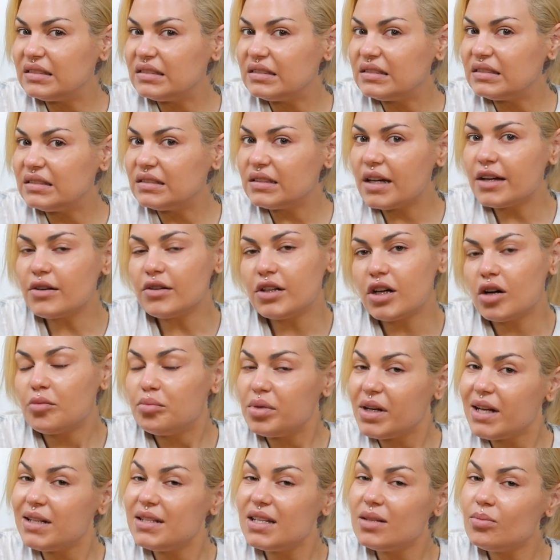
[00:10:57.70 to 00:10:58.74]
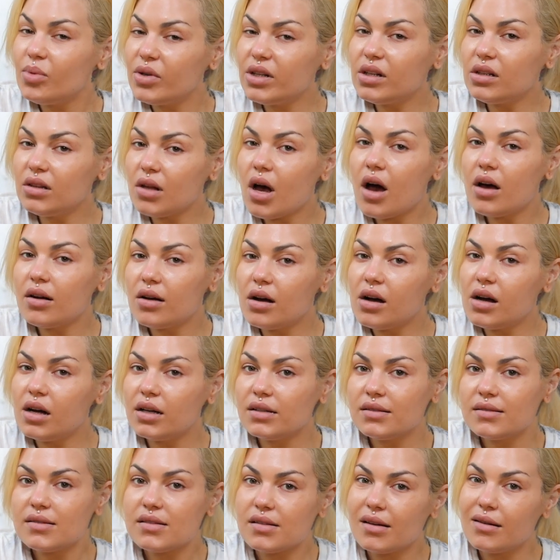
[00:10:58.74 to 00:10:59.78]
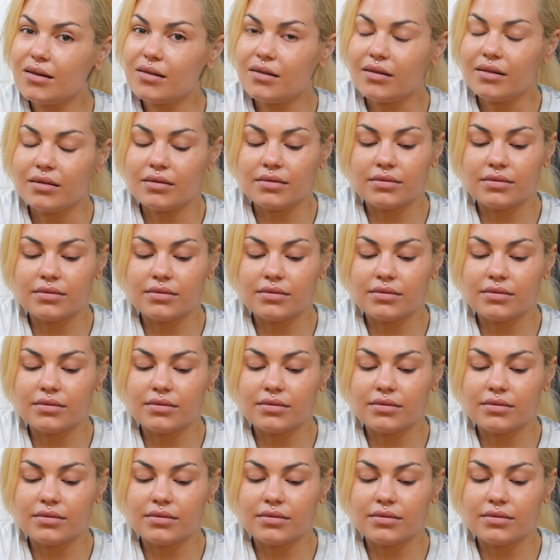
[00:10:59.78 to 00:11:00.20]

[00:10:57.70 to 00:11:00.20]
Hmm, I don't know, but I did put a lot on. So